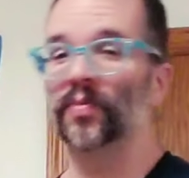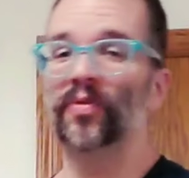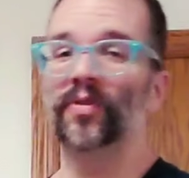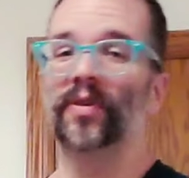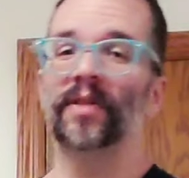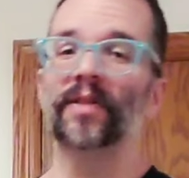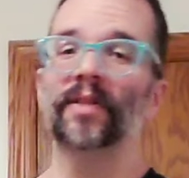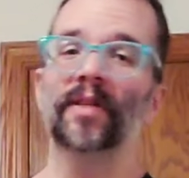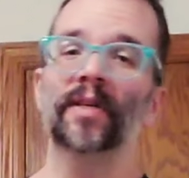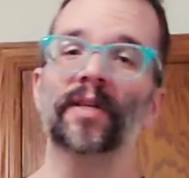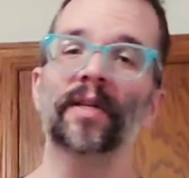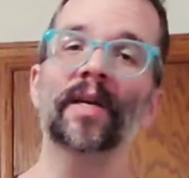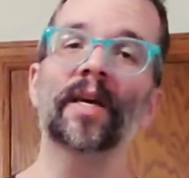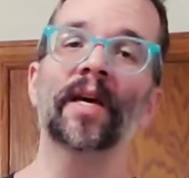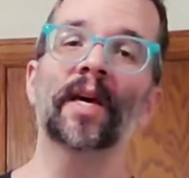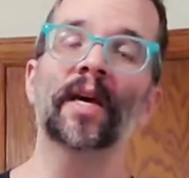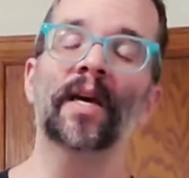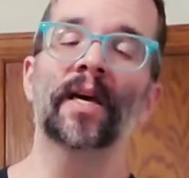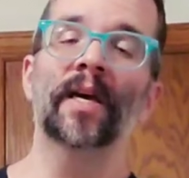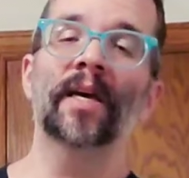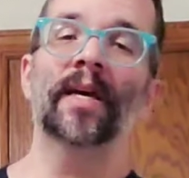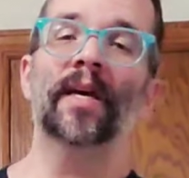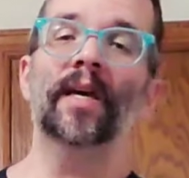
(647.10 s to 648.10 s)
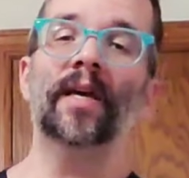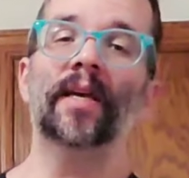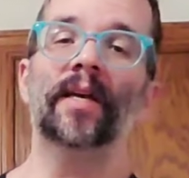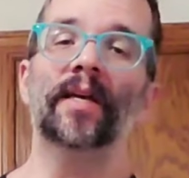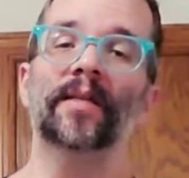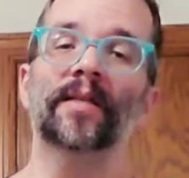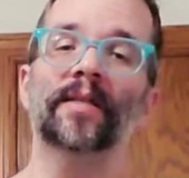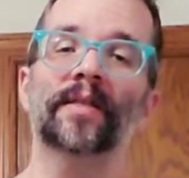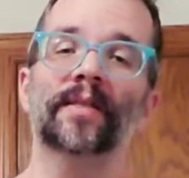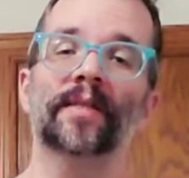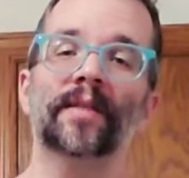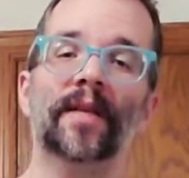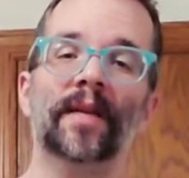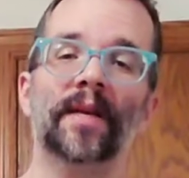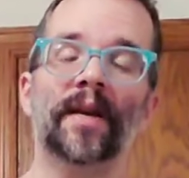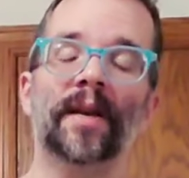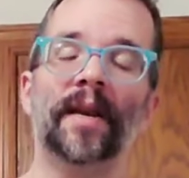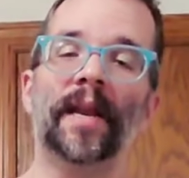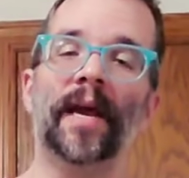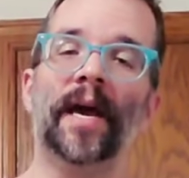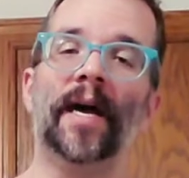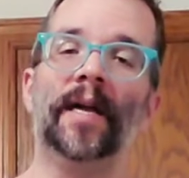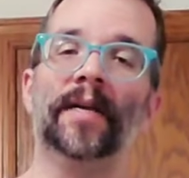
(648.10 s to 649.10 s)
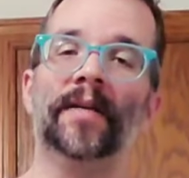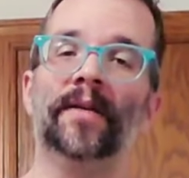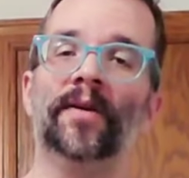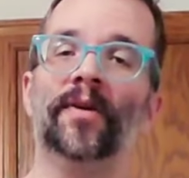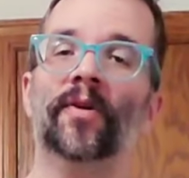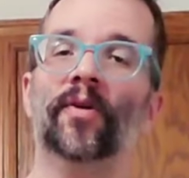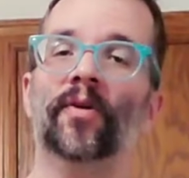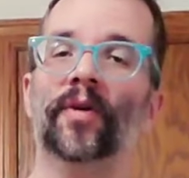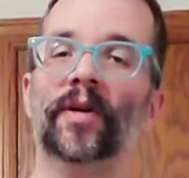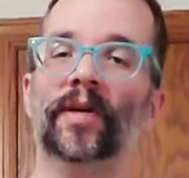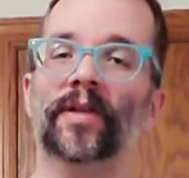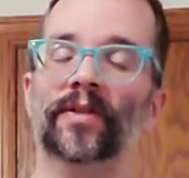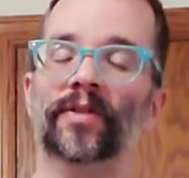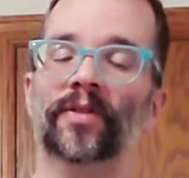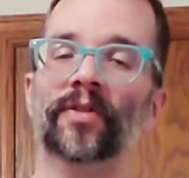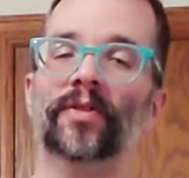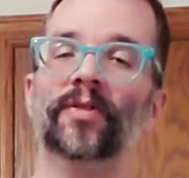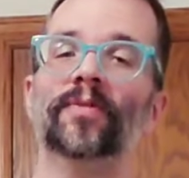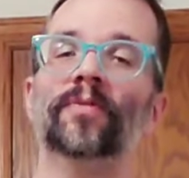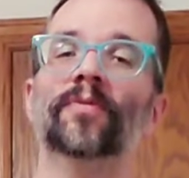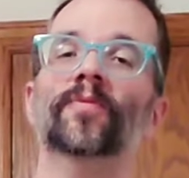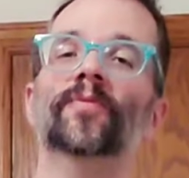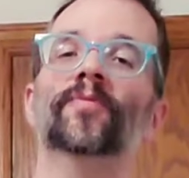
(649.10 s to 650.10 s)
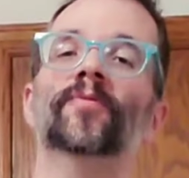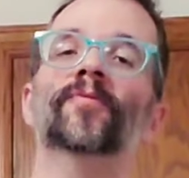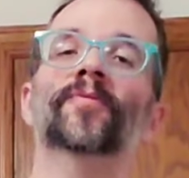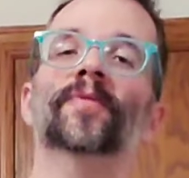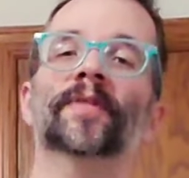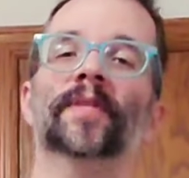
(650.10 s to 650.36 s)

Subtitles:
pretty good. It's not going to